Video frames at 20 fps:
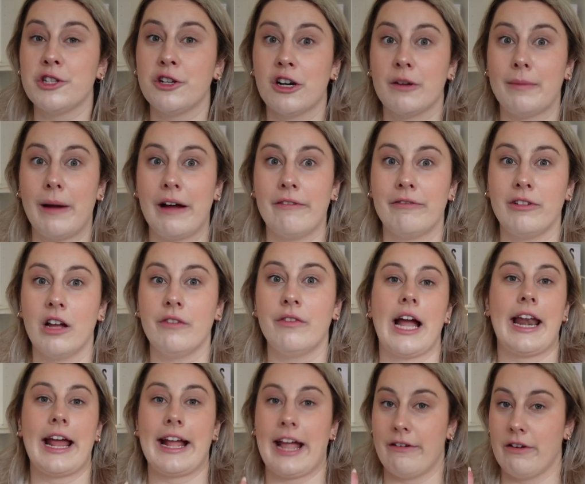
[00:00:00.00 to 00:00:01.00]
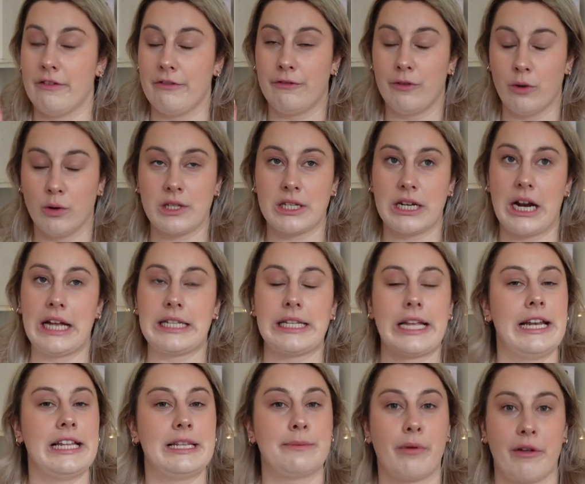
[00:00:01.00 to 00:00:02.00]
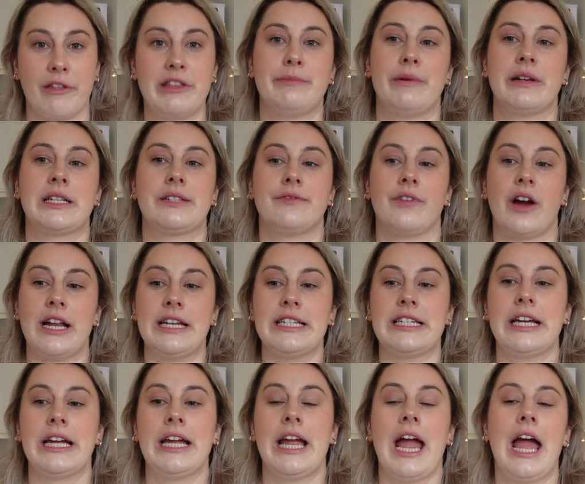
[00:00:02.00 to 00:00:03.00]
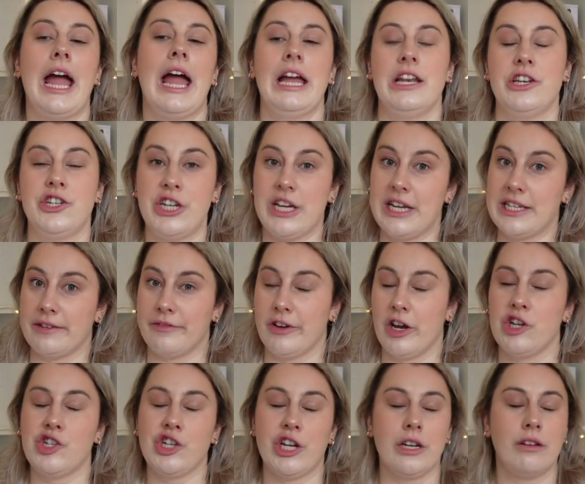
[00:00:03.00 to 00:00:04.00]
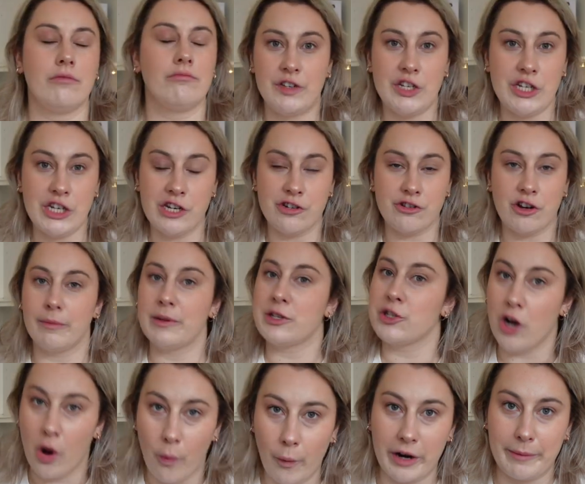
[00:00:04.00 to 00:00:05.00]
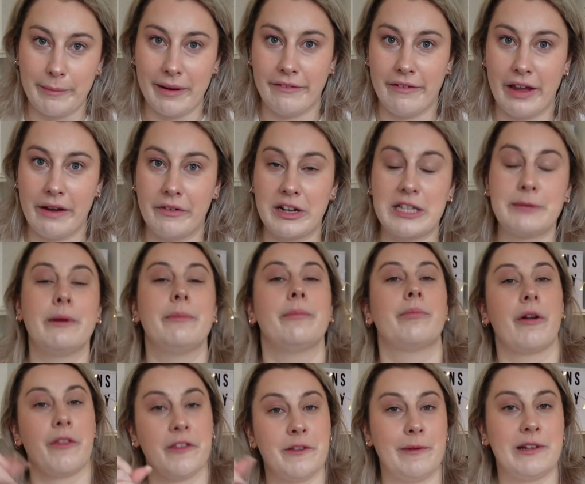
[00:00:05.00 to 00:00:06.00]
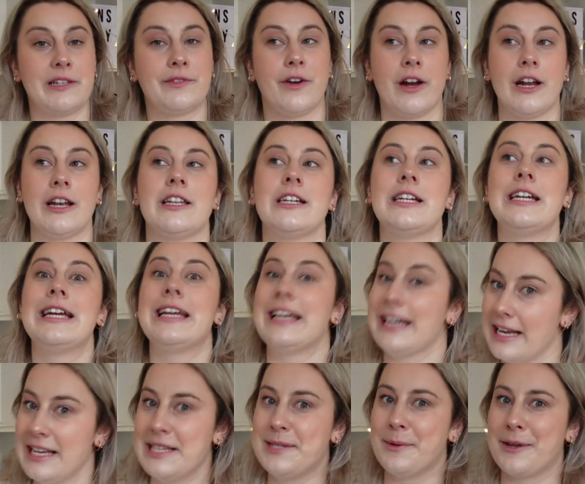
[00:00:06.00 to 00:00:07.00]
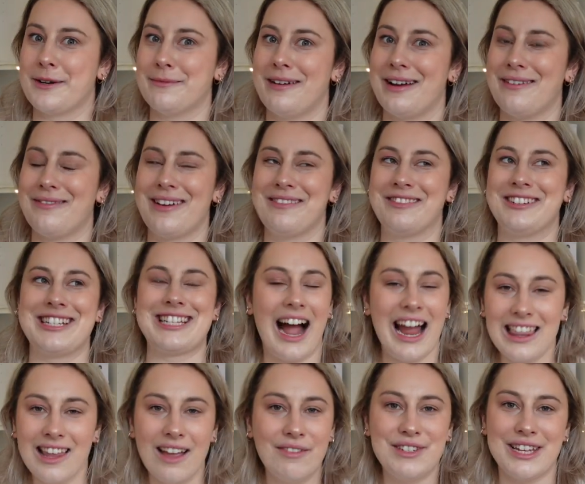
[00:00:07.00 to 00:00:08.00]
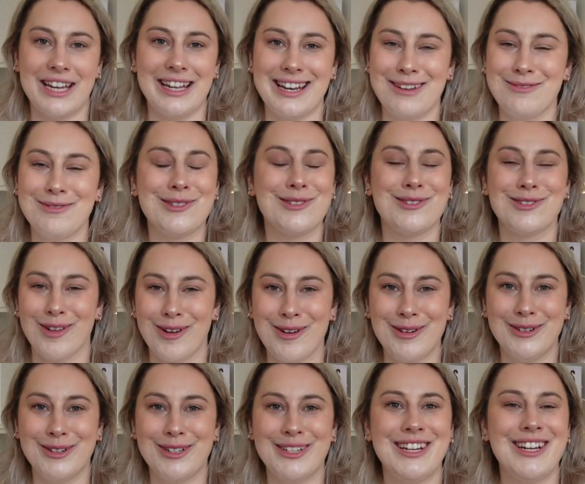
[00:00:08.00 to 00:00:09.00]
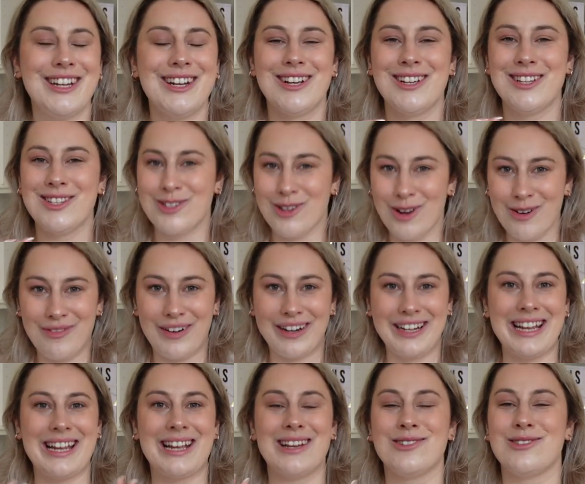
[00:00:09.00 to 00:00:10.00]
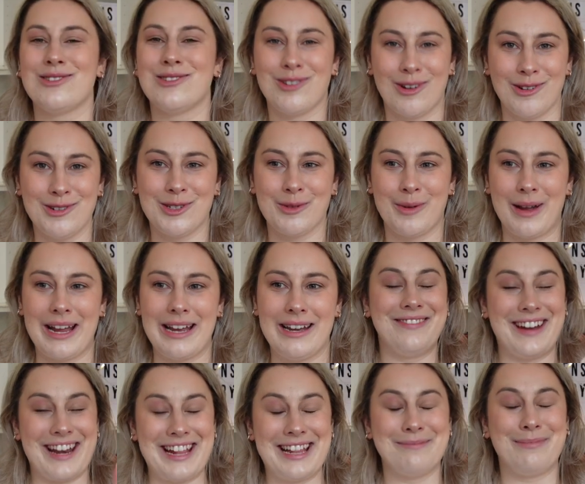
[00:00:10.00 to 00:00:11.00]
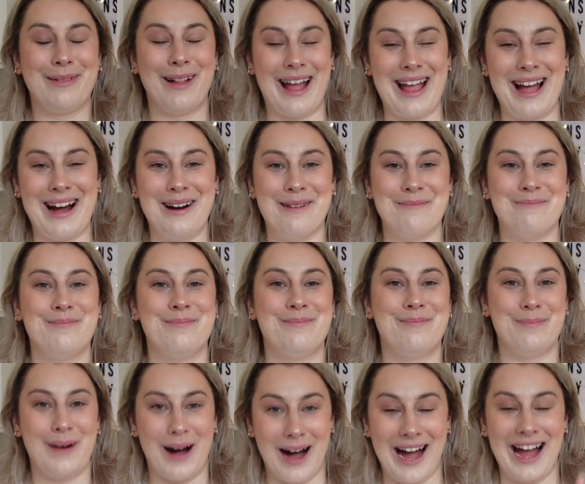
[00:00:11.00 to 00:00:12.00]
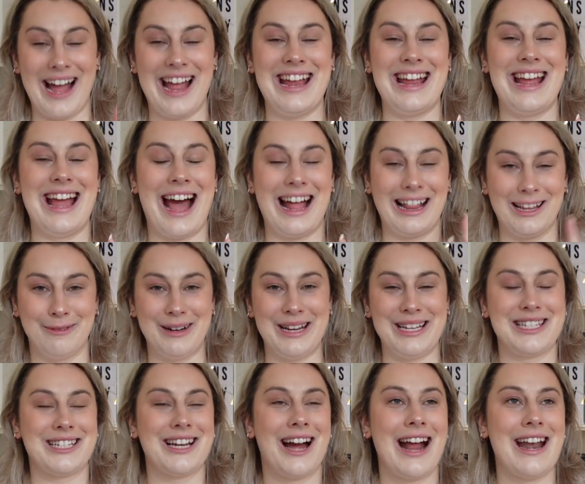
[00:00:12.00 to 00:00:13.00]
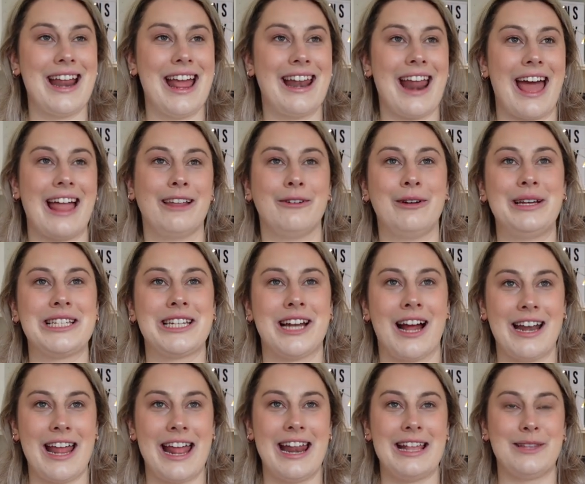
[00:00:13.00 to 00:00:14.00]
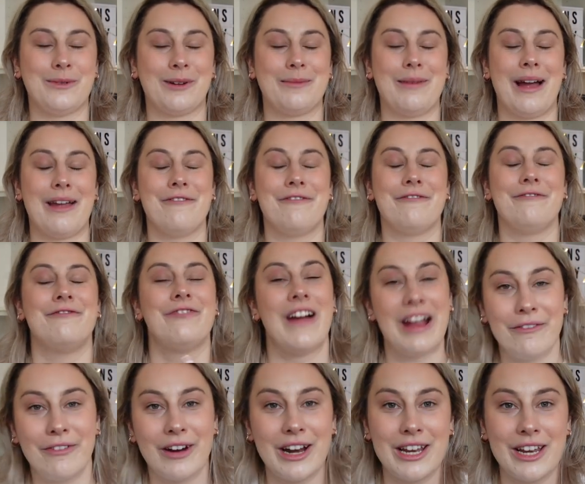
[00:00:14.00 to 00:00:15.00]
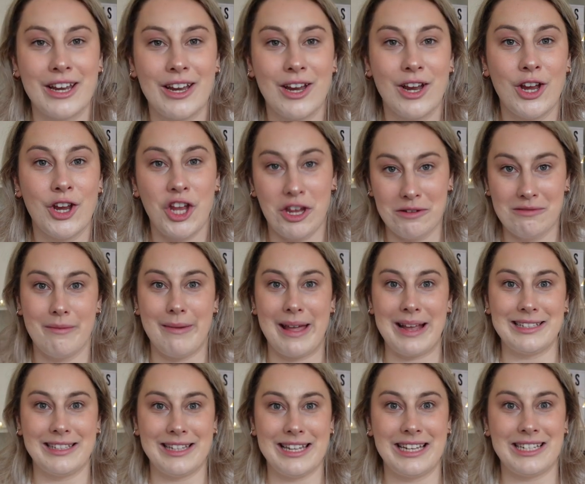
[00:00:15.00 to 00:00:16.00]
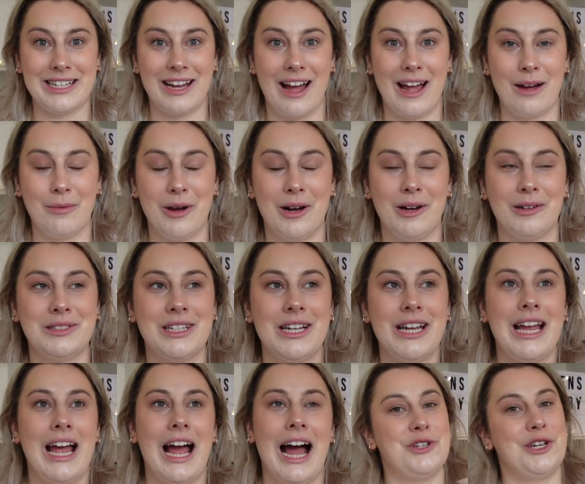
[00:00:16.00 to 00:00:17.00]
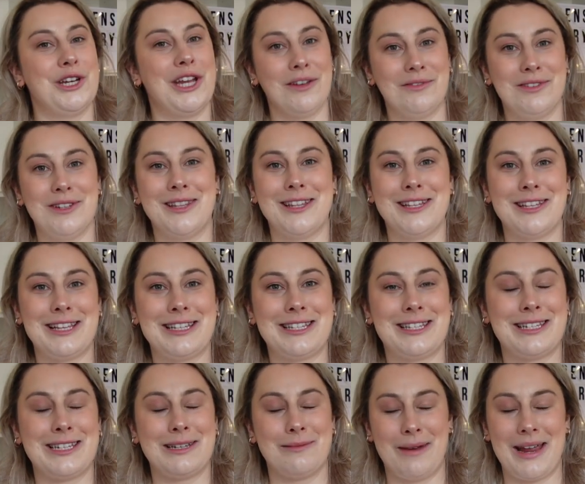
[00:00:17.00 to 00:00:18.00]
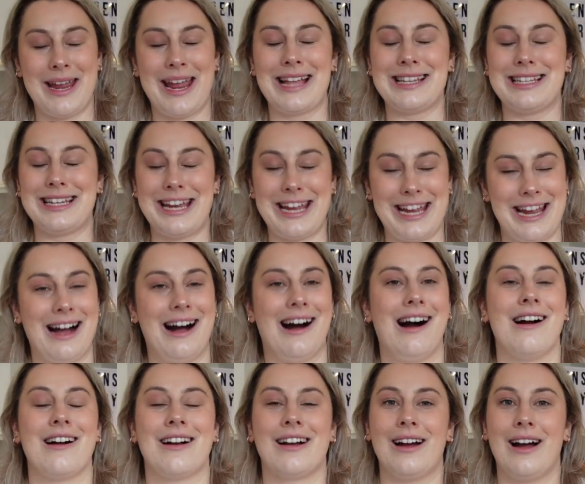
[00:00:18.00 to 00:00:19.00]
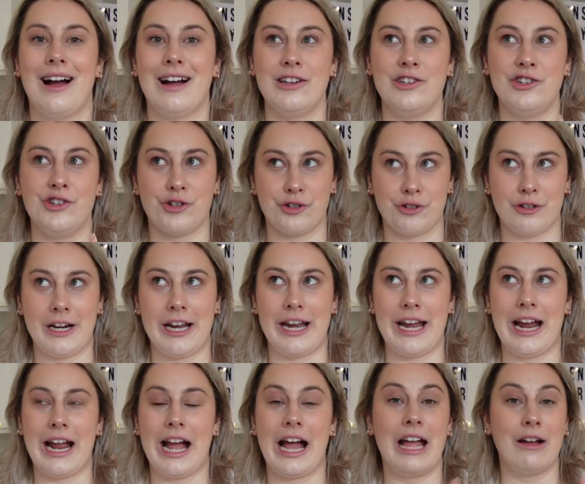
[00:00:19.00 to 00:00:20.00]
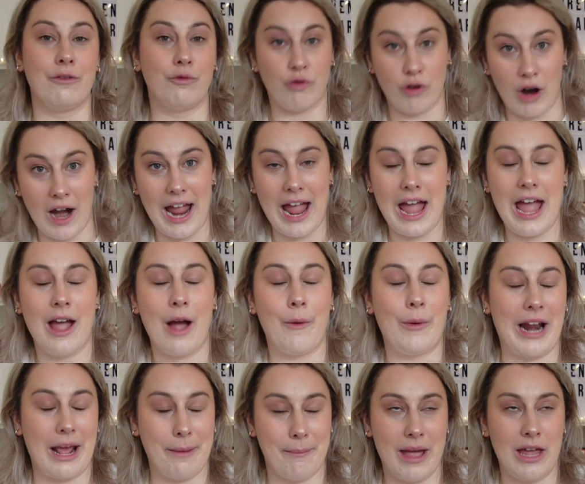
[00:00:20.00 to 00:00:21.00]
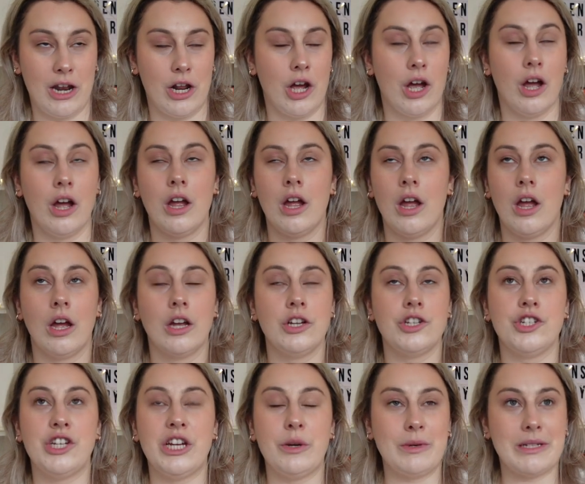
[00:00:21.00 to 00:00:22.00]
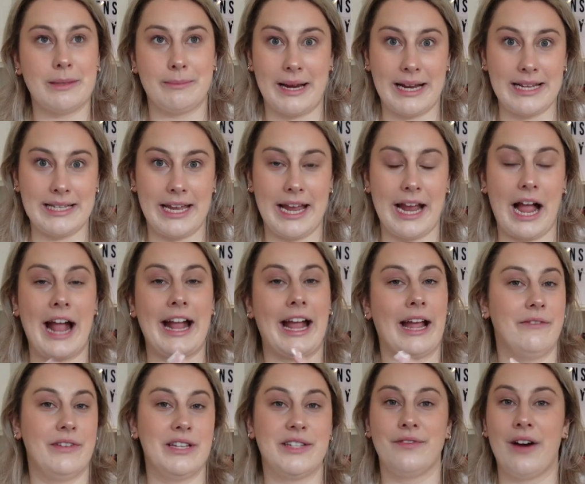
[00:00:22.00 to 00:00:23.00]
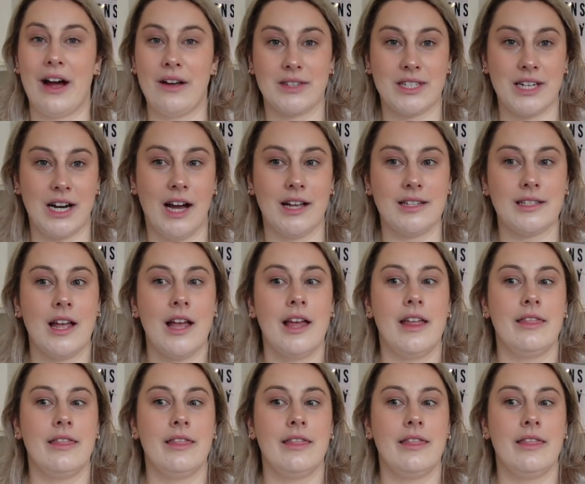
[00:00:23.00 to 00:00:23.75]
Laura Pavlov and I gave it four stars. It is Brother's Best Friend and she is a virgin. Virginia Trip is not one of my favorites, but Brother's Best Friend is one of my favorites. I loved it. It was so good, so funny, so sweet. Bending the Player by Eloise Tynan. Eloise Tynan is one of my favorite human beings in the entire world. She gifted this to me as an ER during Rare when I met her she was amazing. I gave this five stars.